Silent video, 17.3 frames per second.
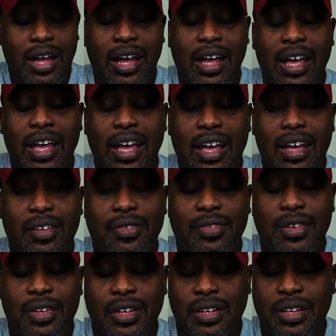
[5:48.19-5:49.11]
I
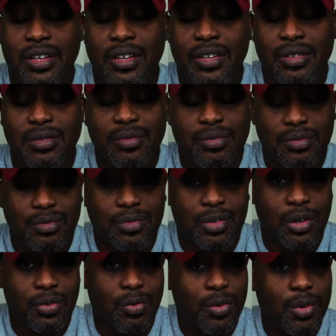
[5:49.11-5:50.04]
have a
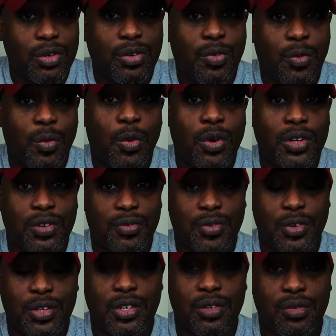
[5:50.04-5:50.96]
word of warning
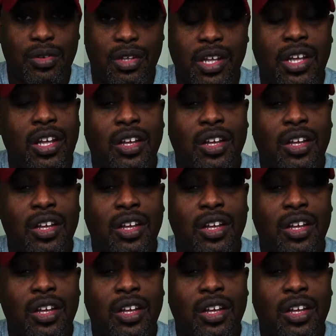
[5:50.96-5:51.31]
for you.